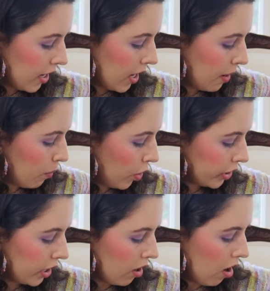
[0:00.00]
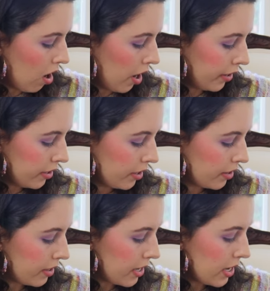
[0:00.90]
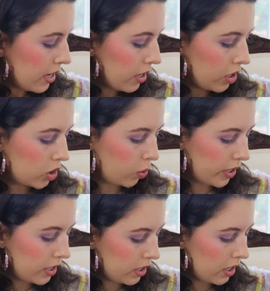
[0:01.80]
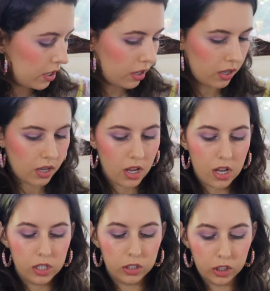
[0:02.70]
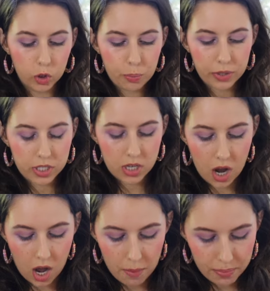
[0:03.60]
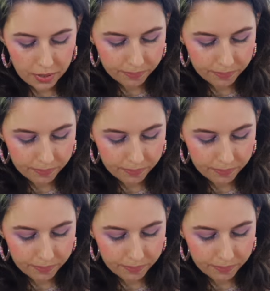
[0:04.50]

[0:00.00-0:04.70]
am working on the twisted loop top